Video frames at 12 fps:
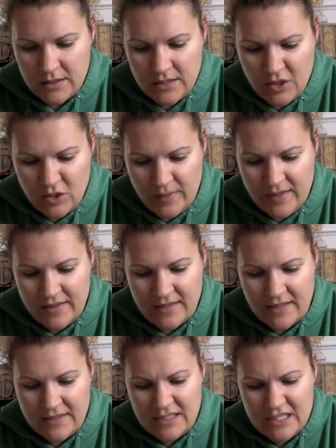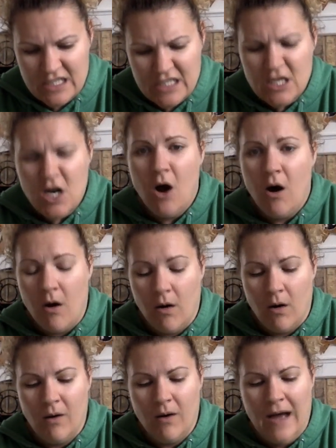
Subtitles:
Tituba then says, oh,